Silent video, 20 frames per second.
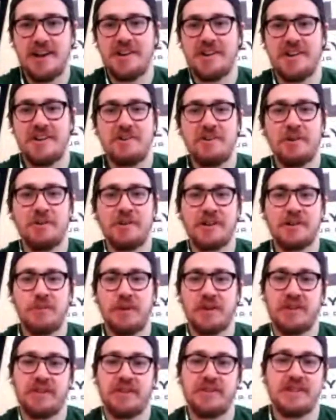don't
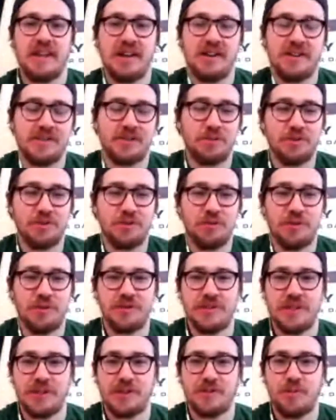expect this guy to score
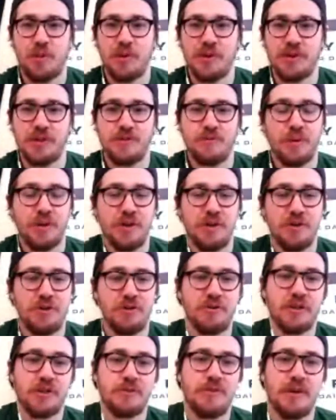26 points, but you do
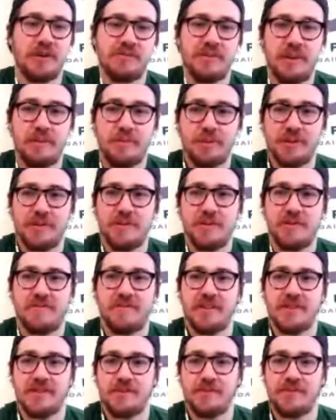expect him to put up
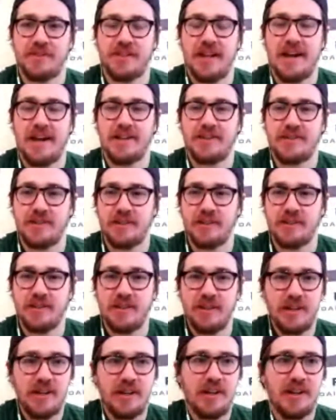defensive stats. And
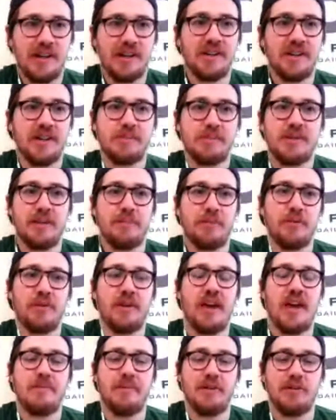in an up-tempo
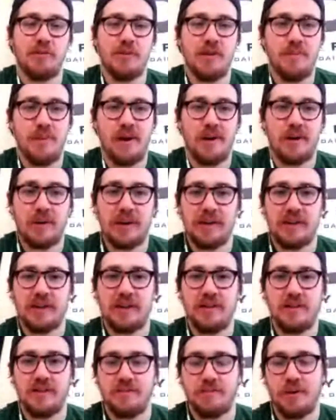game and rebounding,
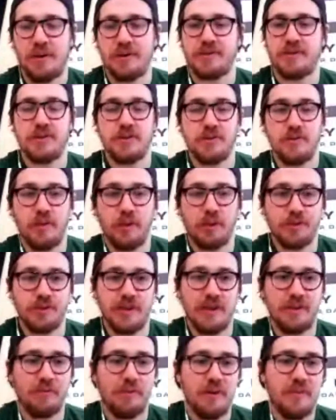Boston struggles
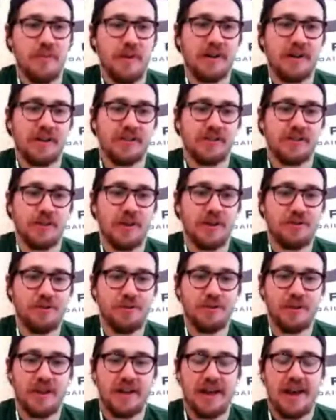on rebounding. So I do
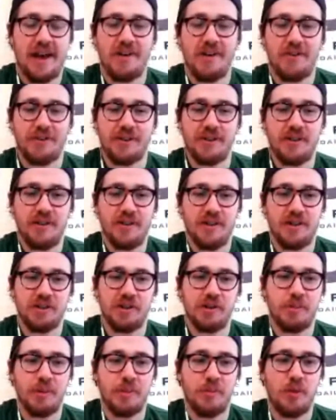like Allen a
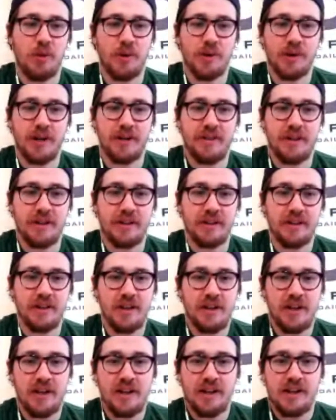little bit more. And I think,
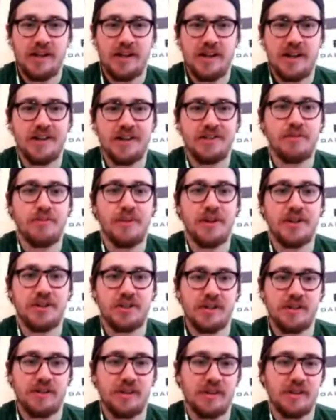as you
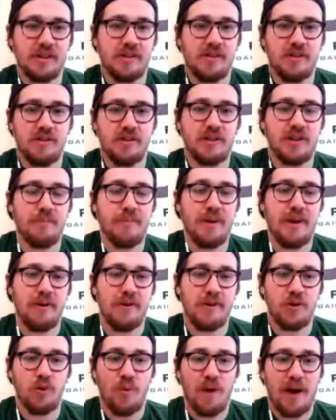mentioned, I think comparing
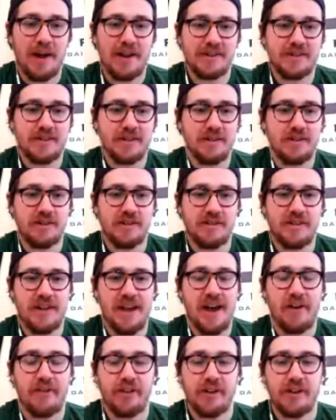Grant to
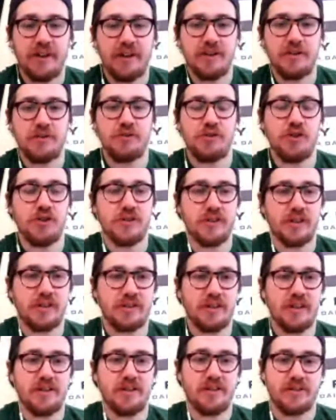Allen, you just like
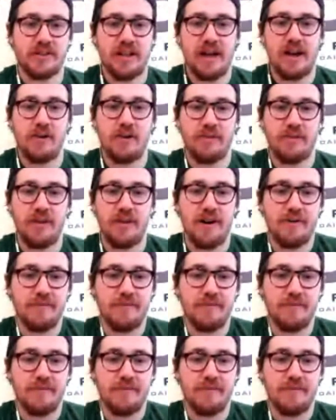that discount there.